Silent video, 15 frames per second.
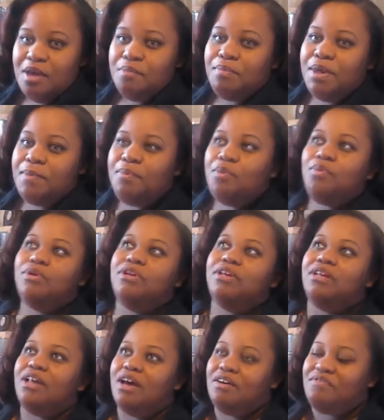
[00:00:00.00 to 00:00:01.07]
People will
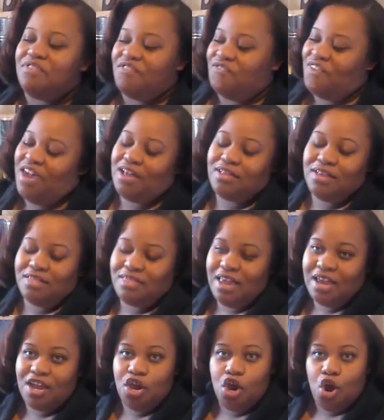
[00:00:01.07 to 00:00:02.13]
love the fact that they
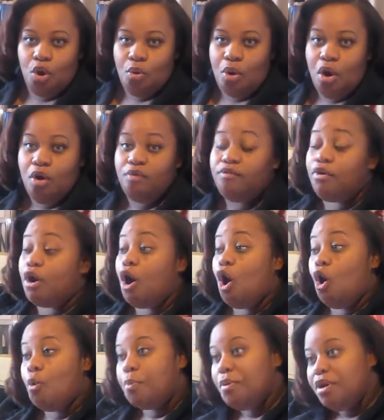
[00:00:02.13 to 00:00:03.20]
can go over,
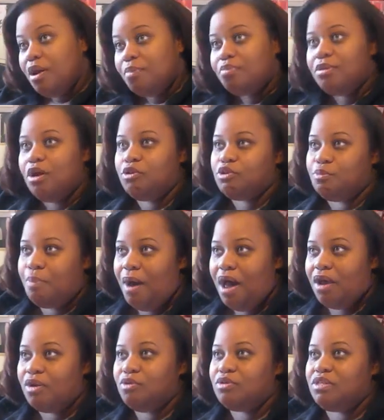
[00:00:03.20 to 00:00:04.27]
open up those
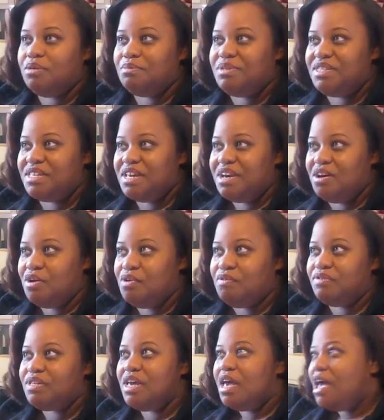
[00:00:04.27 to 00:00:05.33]
bottles
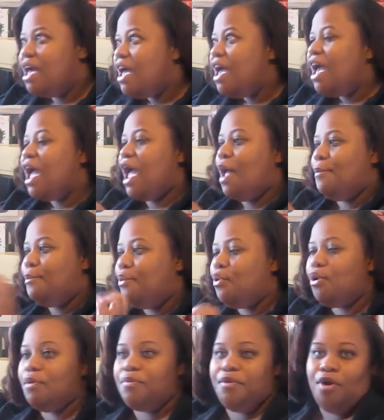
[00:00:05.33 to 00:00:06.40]
themselves, and
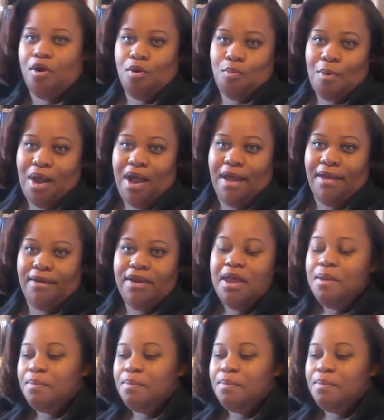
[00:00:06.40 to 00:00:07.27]
pour up their own wine.